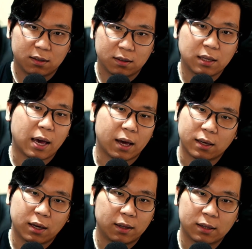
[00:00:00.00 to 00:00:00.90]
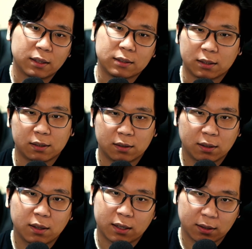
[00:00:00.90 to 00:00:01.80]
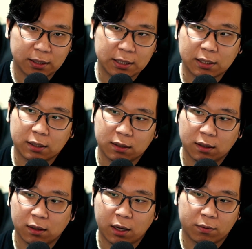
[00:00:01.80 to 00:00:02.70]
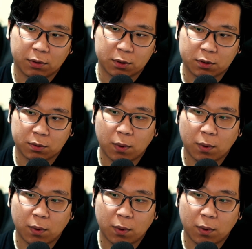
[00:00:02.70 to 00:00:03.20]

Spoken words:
Yeah, like LinkedIn, a lot of LinkedIn, a lot of folks just,